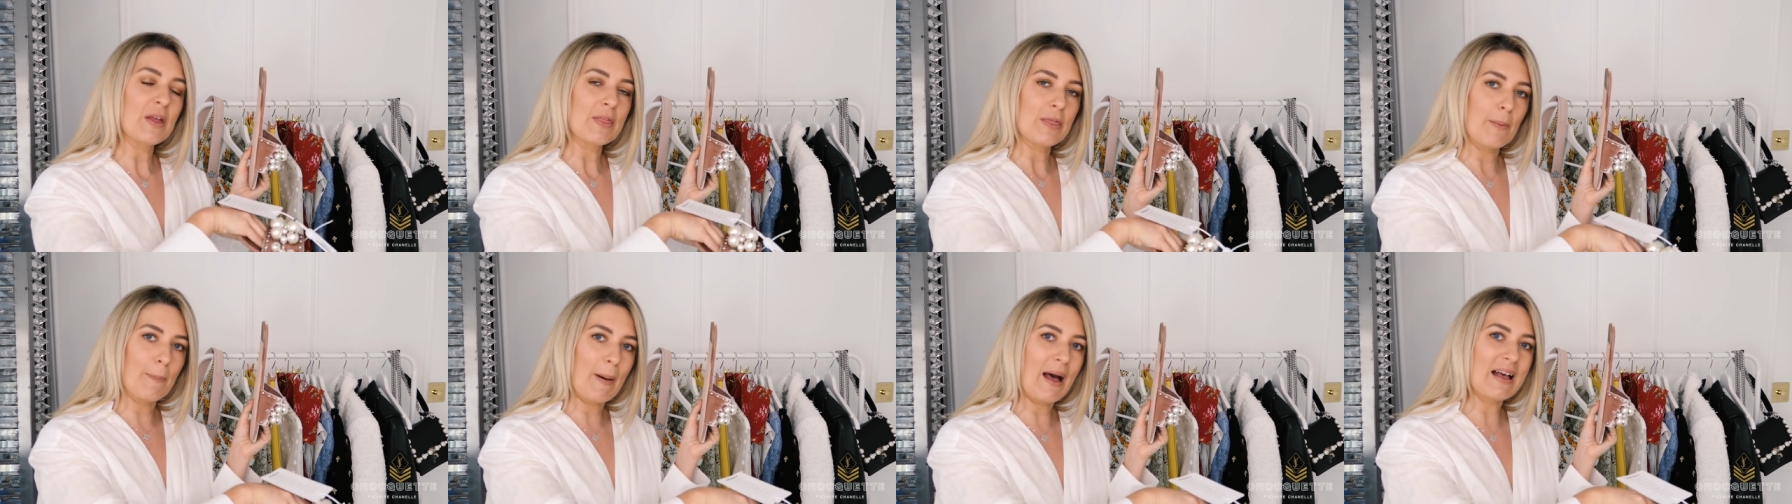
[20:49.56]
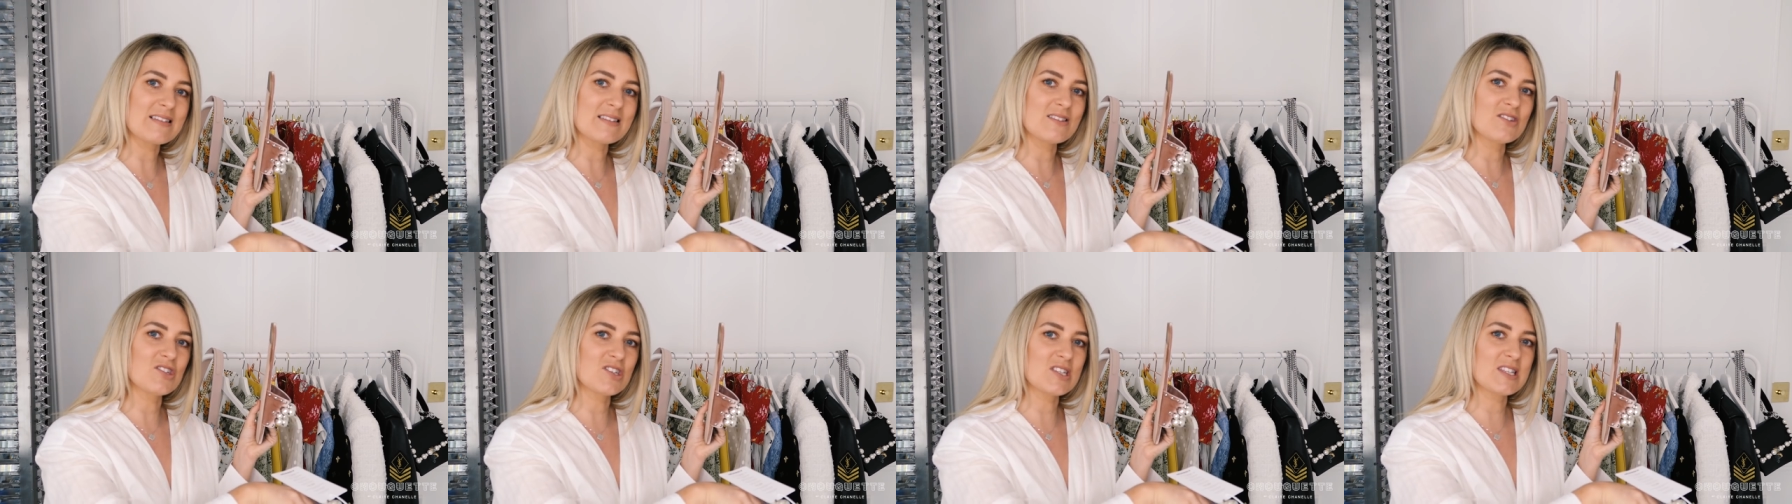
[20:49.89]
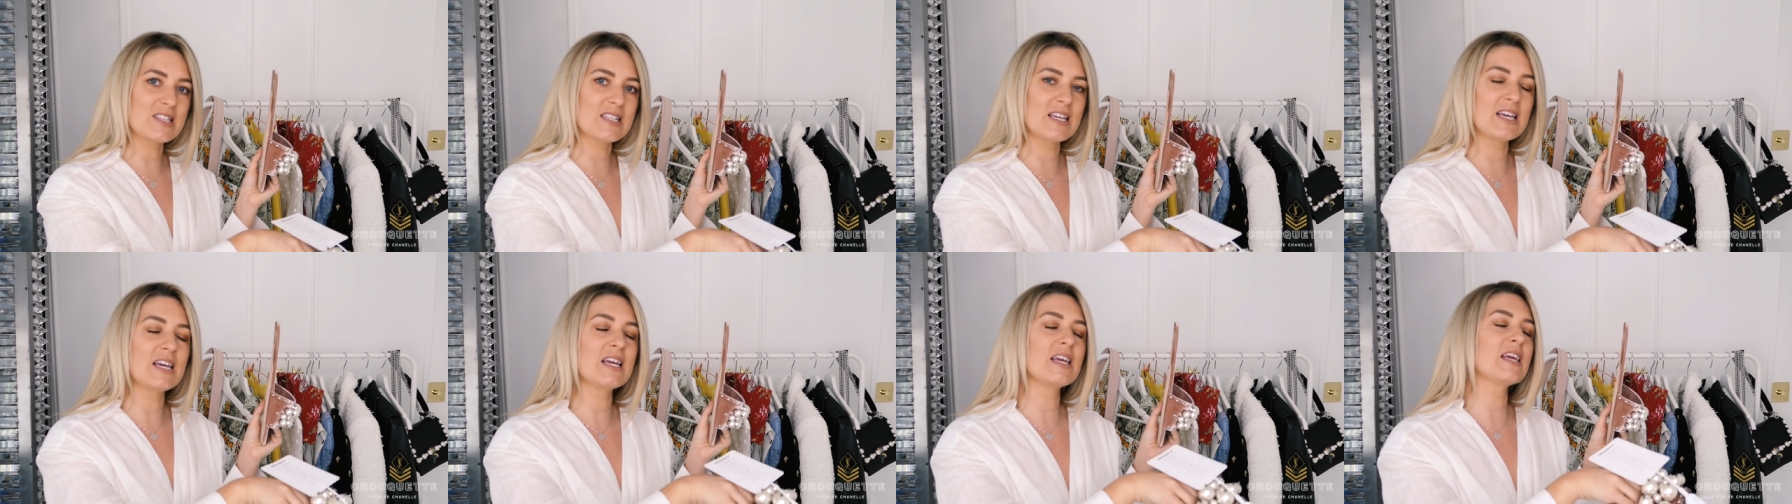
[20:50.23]
the passenger
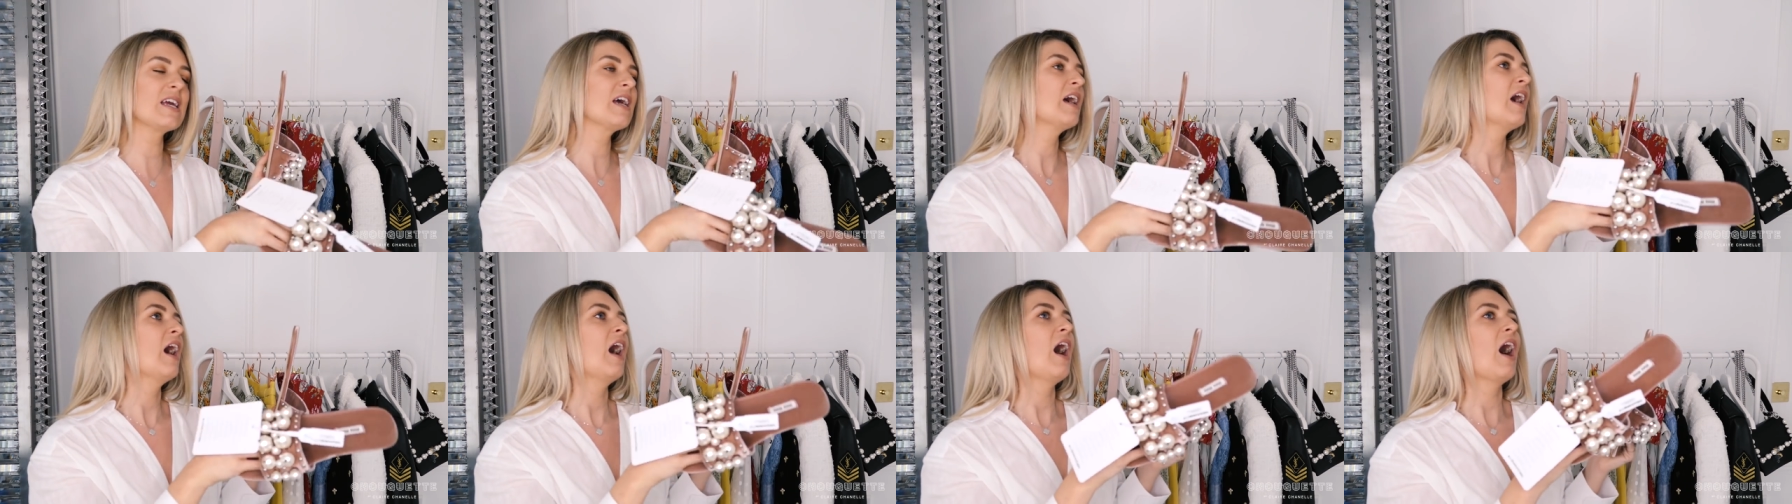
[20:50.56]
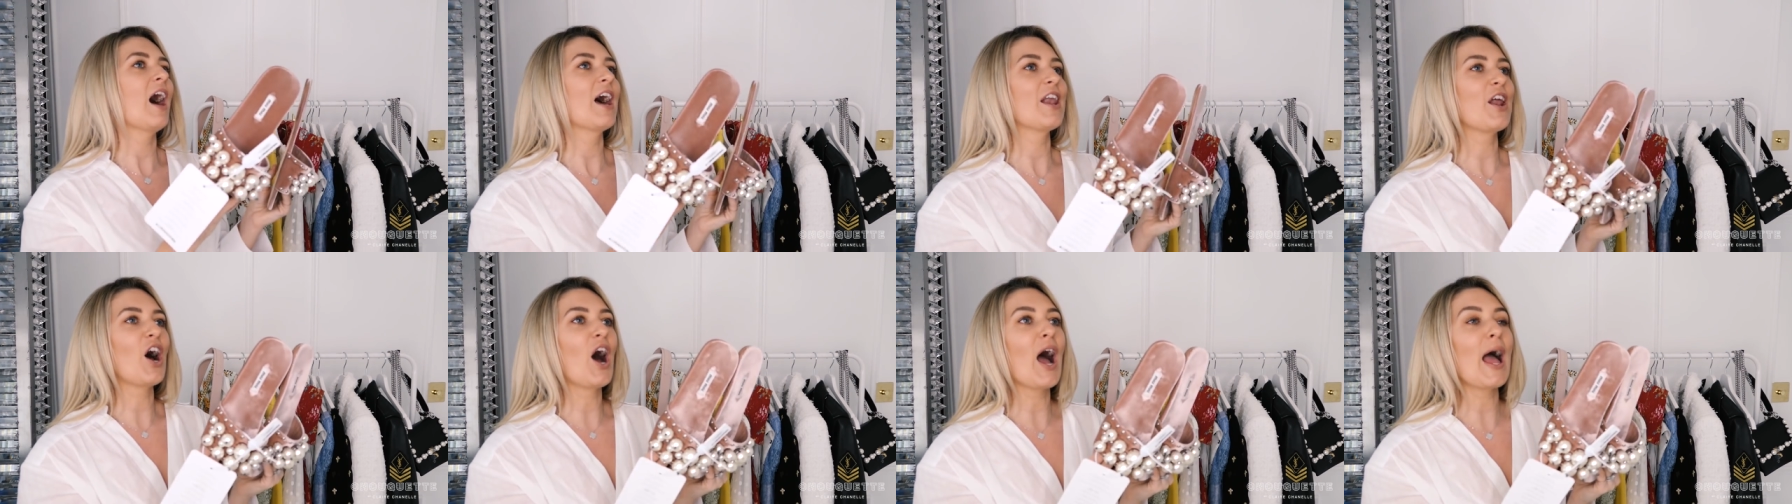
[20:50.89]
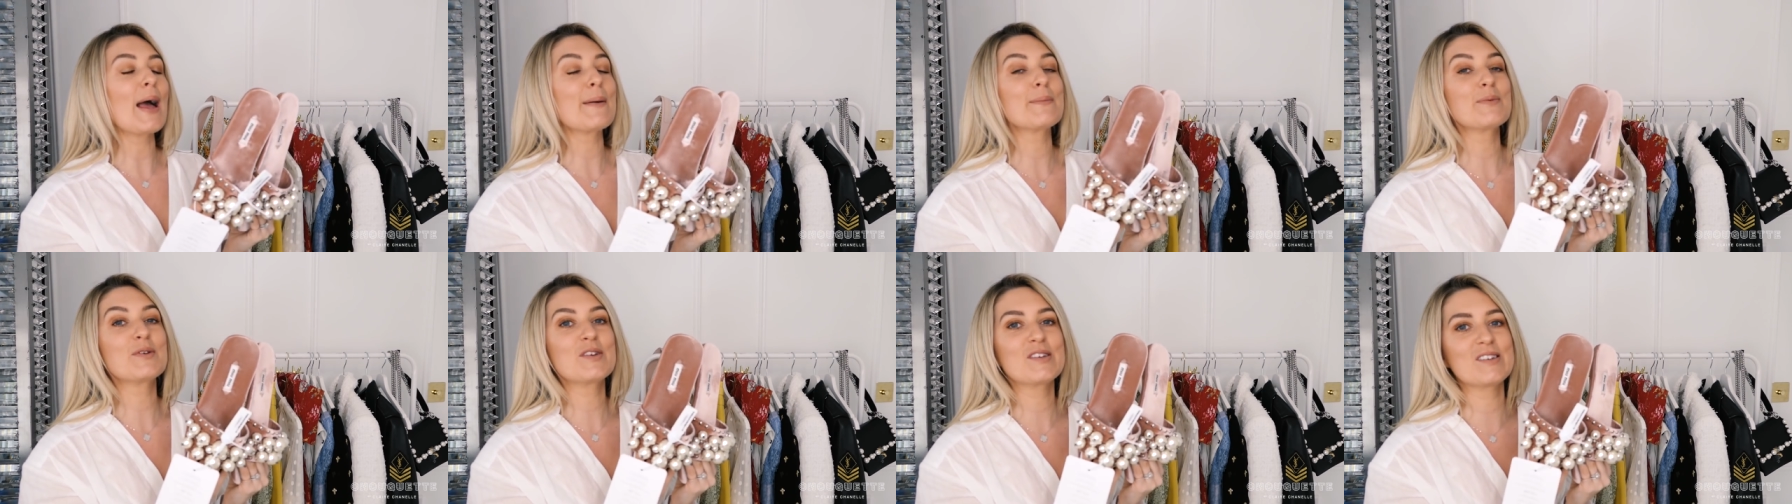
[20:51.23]
seat and I
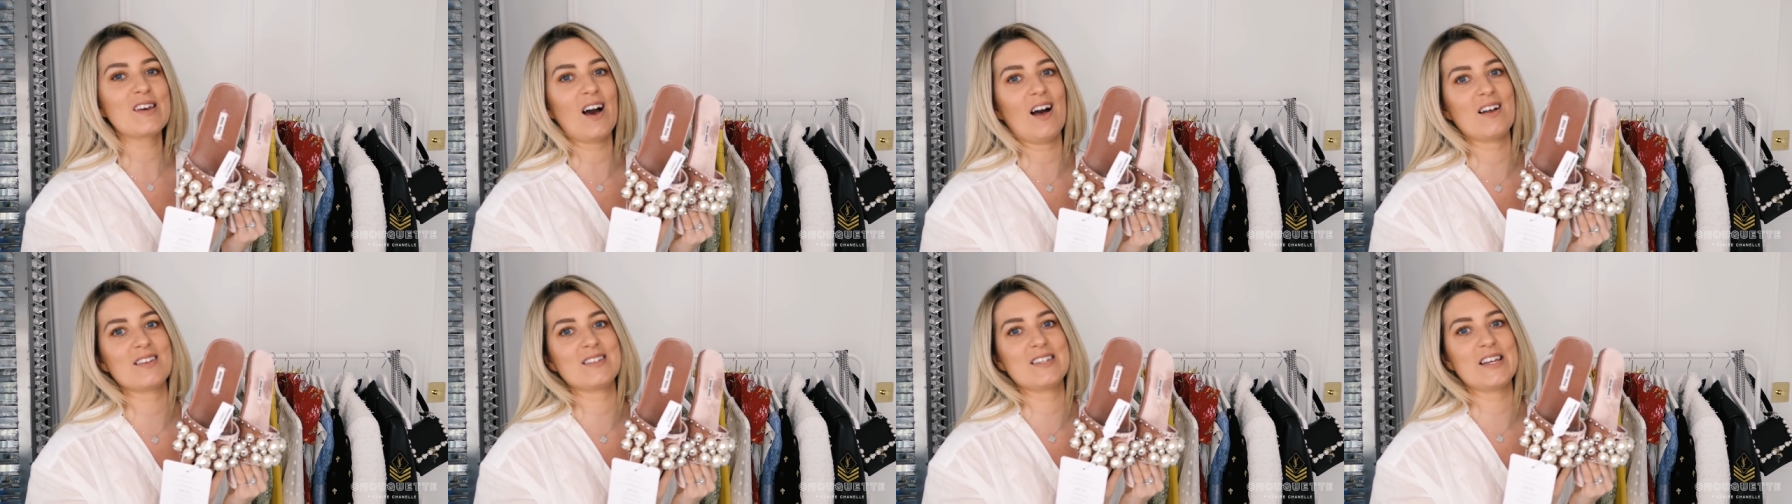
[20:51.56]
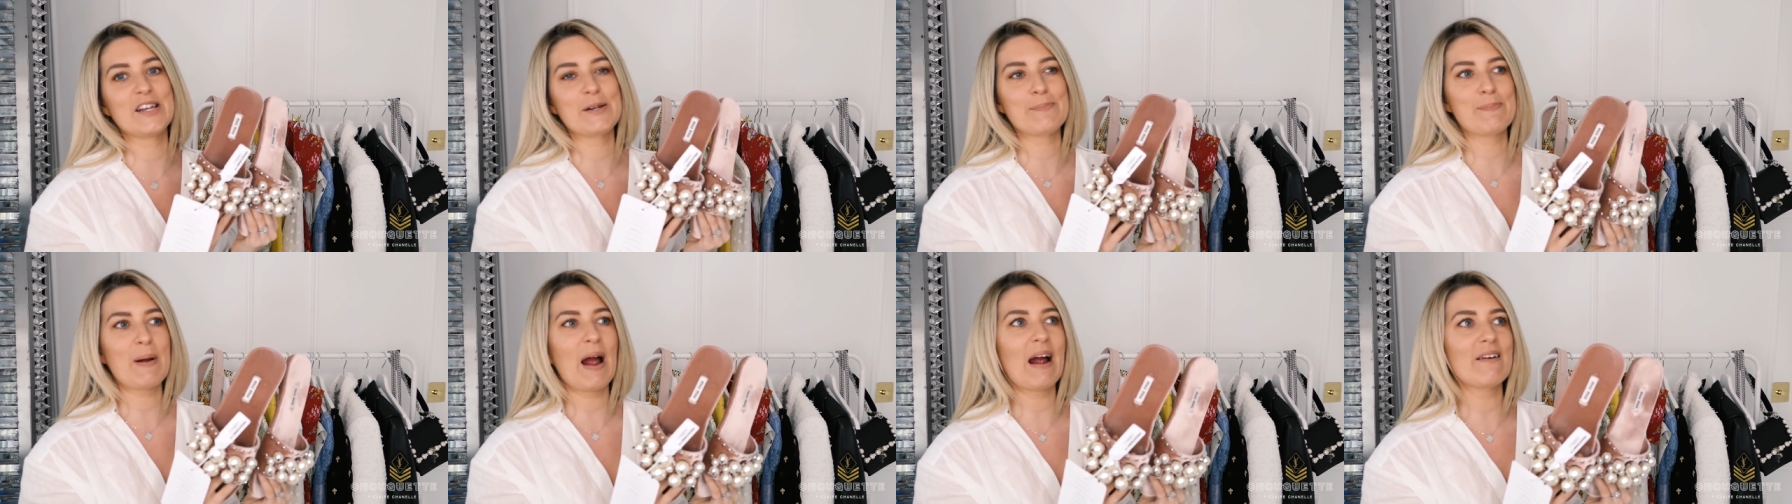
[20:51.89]
am gutted.